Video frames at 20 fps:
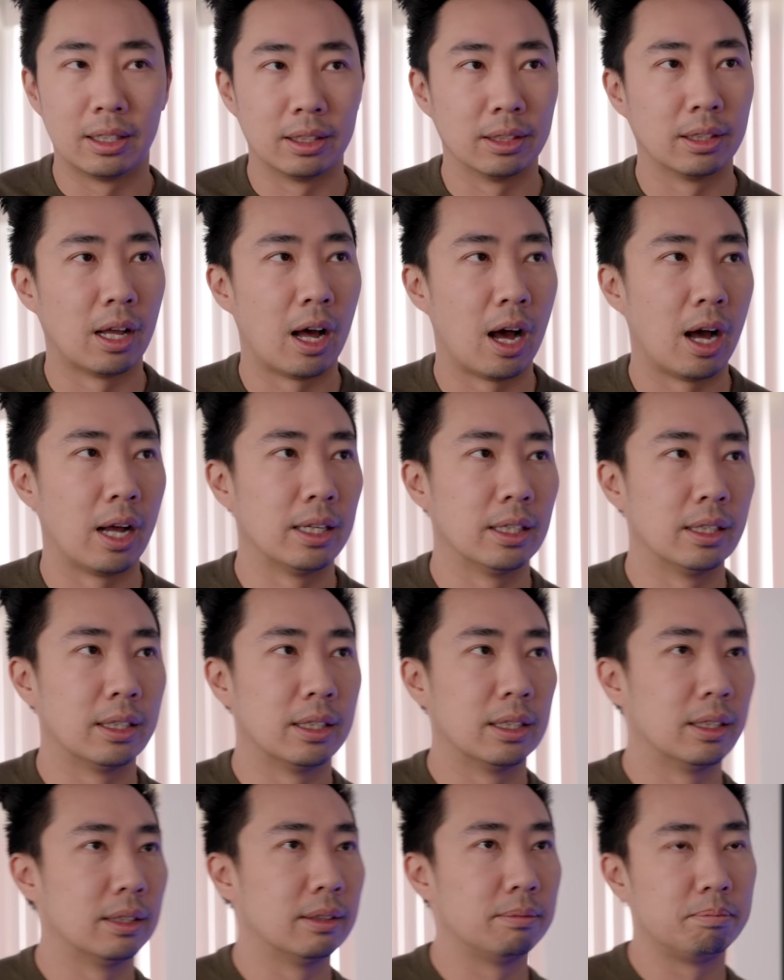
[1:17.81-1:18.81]
a lot,
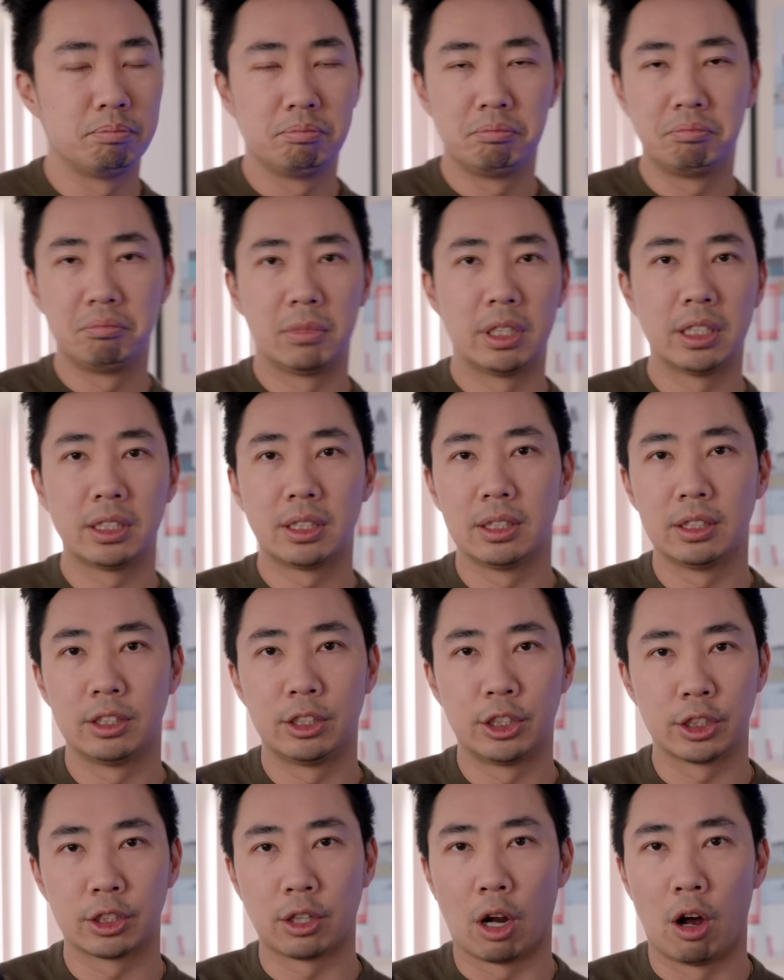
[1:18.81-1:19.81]
and this is just